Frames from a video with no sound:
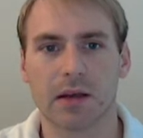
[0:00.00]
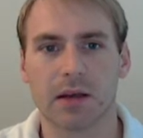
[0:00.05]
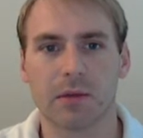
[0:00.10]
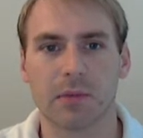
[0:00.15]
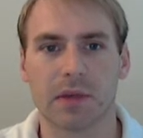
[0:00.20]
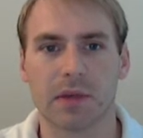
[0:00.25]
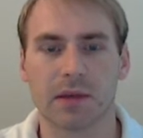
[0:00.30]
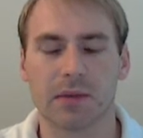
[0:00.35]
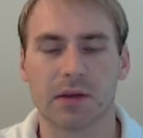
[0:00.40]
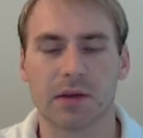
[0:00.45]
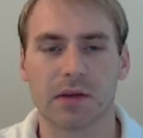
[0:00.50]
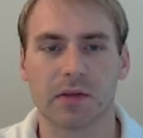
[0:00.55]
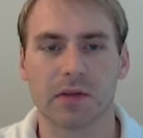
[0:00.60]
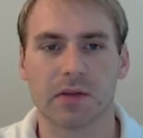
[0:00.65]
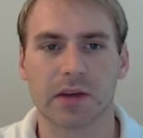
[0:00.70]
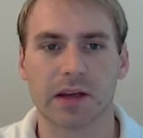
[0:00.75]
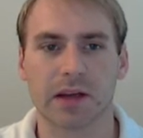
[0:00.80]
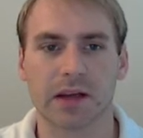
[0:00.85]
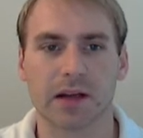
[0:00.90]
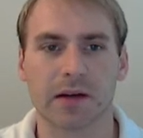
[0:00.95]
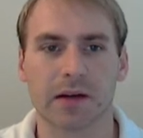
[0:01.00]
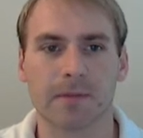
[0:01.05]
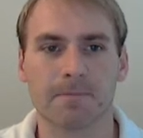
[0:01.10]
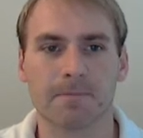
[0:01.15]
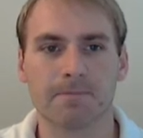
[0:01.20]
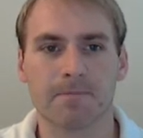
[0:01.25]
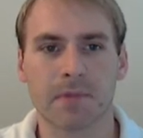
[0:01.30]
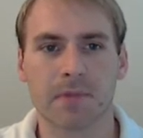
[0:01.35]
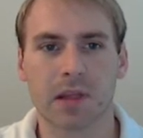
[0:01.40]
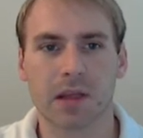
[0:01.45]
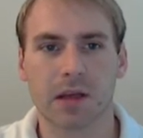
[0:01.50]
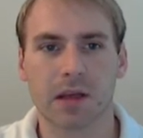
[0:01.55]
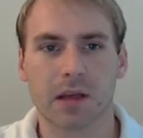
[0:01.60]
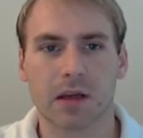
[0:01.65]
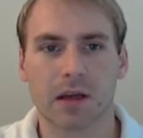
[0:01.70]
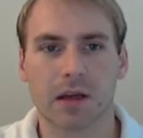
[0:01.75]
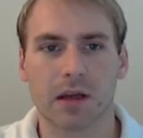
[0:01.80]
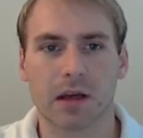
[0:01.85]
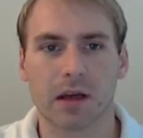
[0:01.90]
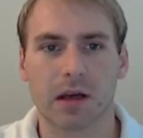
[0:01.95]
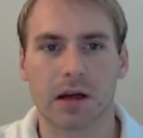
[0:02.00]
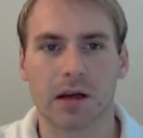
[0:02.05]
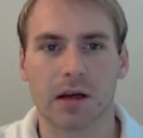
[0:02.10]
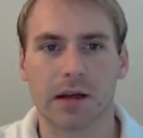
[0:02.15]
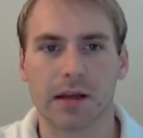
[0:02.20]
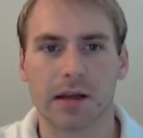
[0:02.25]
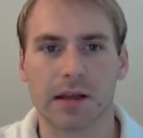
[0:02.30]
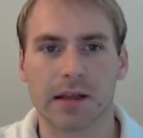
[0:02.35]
Maybe you're there. Uh,